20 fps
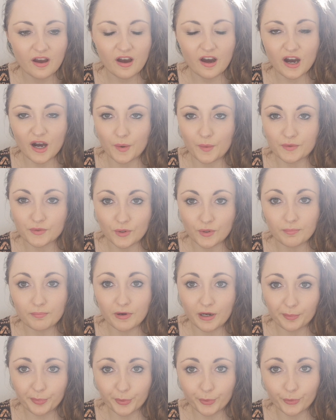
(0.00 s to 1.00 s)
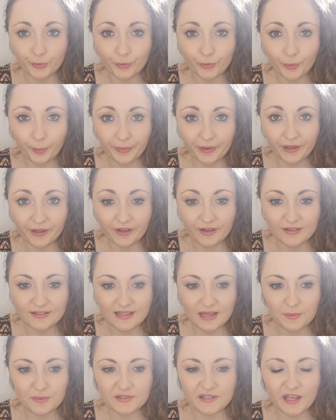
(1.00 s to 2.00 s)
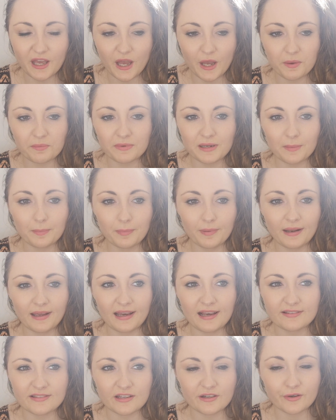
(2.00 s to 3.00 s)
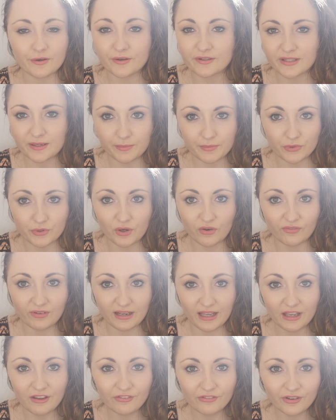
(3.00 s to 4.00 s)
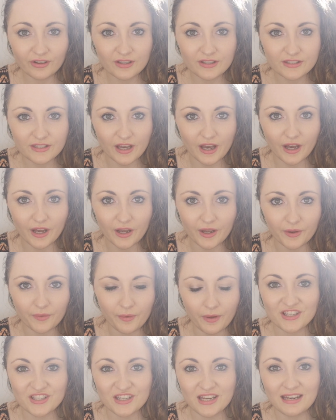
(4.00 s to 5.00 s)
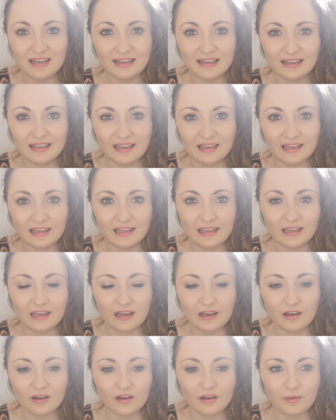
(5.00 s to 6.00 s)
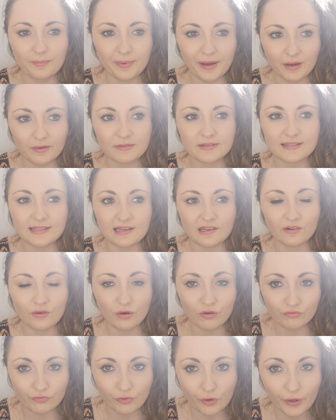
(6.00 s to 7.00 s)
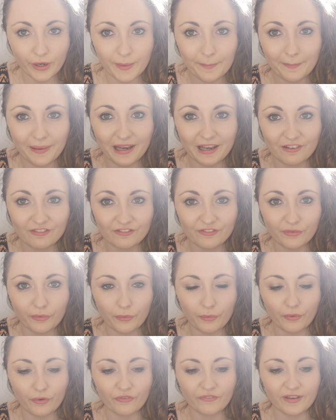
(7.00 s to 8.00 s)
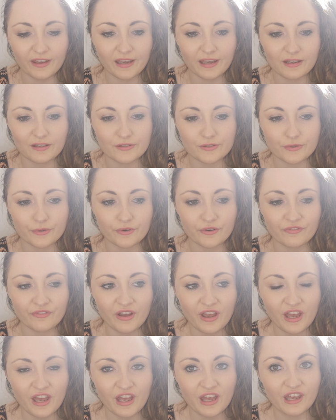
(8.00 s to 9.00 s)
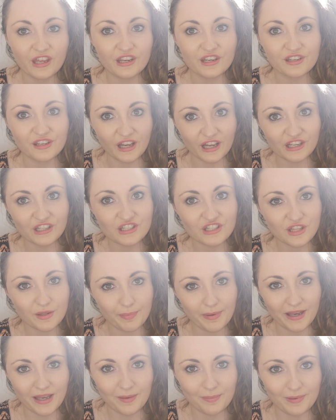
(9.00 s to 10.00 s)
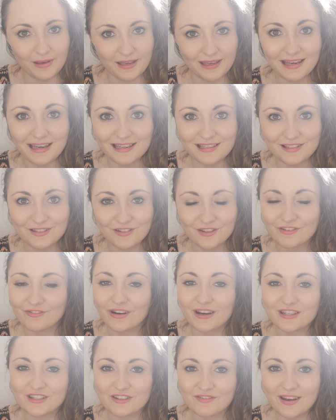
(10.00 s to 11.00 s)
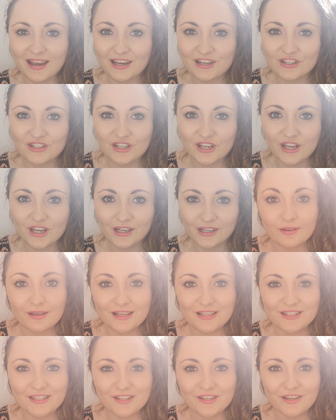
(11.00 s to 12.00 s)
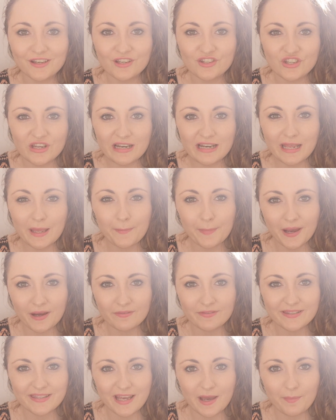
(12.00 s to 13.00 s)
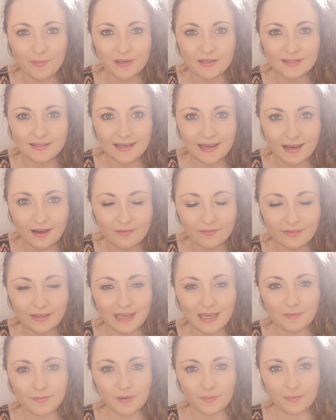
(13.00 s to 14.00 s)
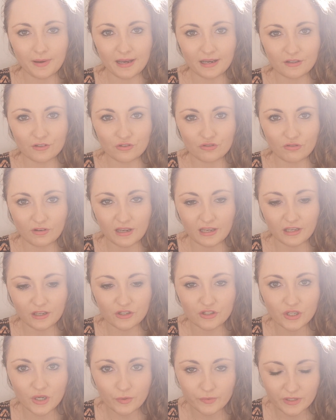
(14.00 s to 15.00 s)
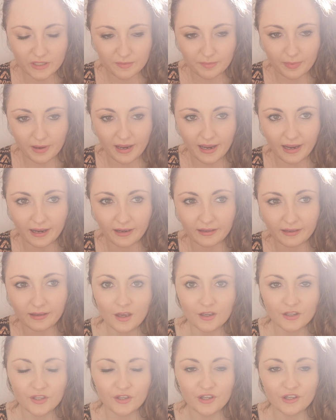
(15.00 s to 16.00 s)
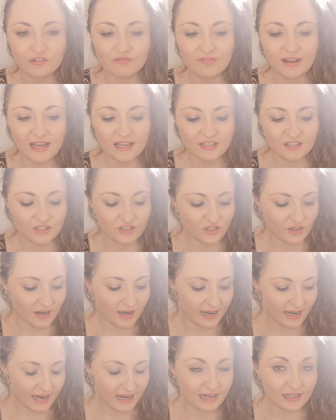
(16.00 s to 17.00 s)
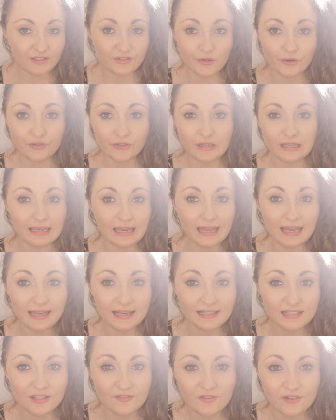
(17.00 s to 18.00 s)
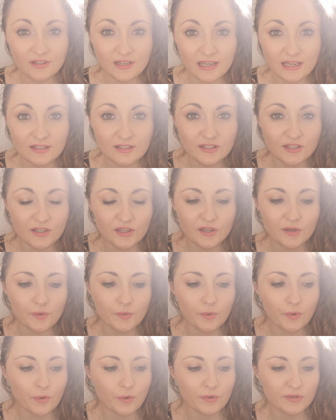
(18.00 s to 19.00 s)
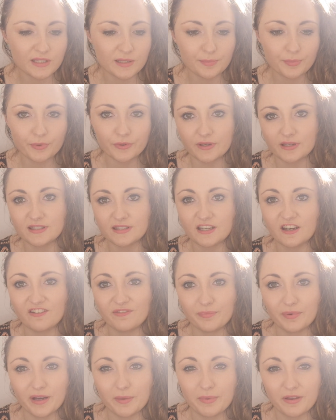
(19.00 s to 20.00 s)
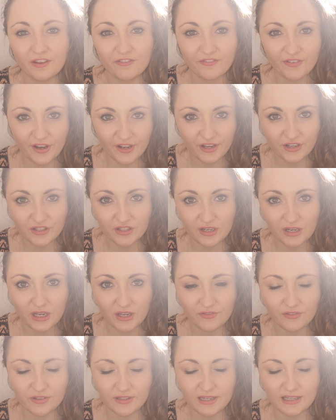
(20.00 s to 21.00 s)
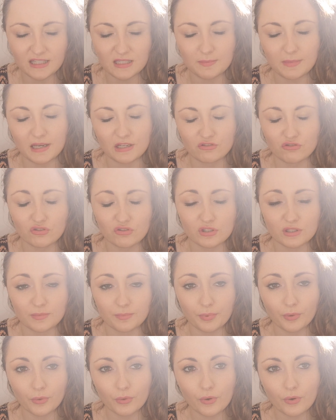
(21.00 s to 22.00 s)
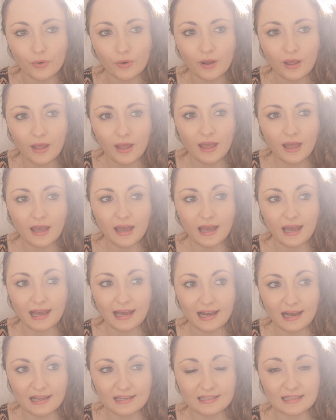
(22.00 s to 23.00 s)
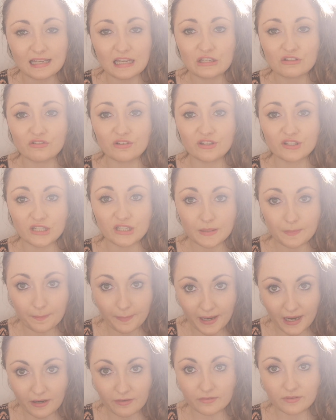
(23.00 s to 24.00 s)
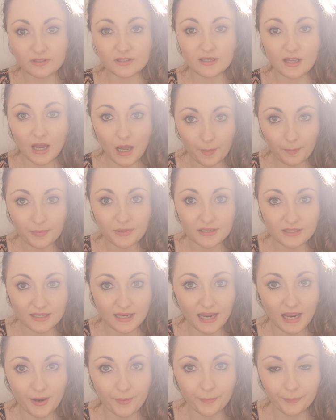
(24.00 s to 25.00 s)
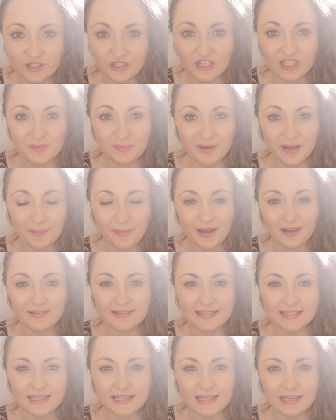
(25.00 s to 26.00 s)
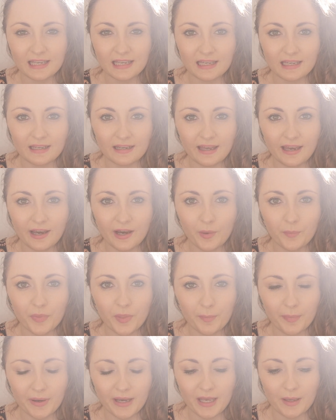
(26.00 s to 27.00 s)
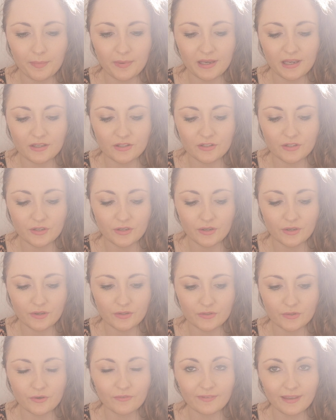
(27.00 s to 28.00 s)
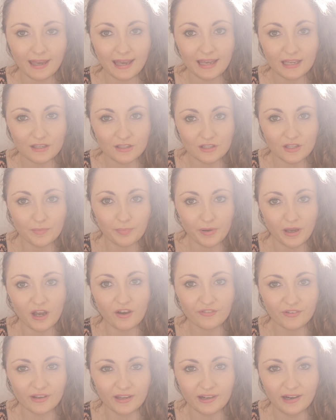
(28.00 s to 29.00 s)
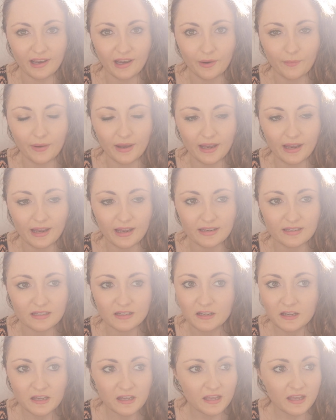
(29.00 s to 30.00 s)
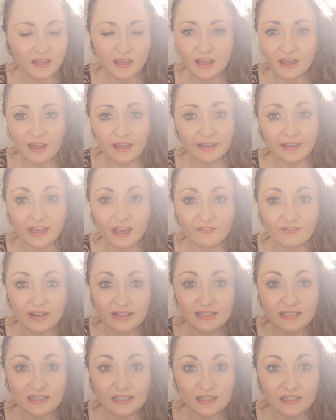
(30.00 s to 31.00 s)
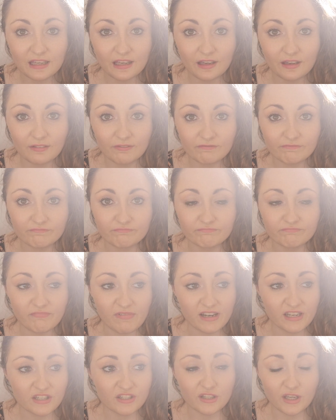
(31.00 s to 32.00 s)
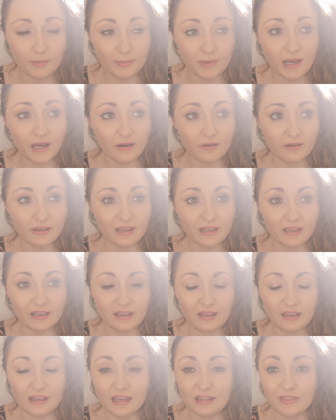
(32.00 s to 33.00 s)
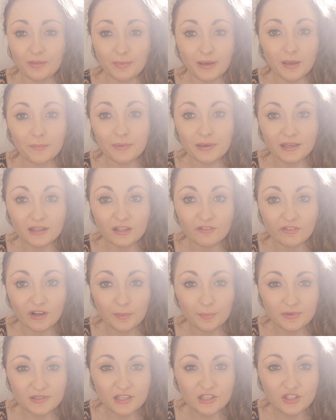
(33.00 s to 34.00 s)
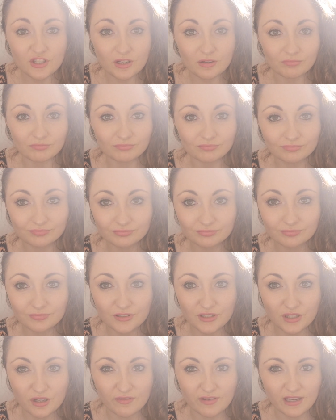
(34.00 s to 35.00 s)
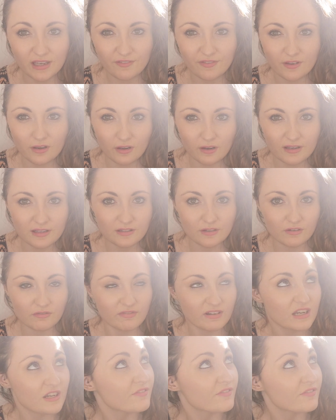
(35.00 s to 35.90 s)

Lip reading: I was on my ball because that was the only place I got some sort of relief. So gently bouncing or rocking back and forth, it can sort of nudge the baby into the right direction. So you can gently bounce up and down, keep your back straight, your shoulders back. You can rest your hands on your legs if you need to, or support yourself by a bit of furniture if you need some extra support. And literally just bounce up and down. Just by bouncing, it can help the baby to sort of get into the birth canal and get ready to come out. It can get the baby in the right position. Sorry if the light's gone really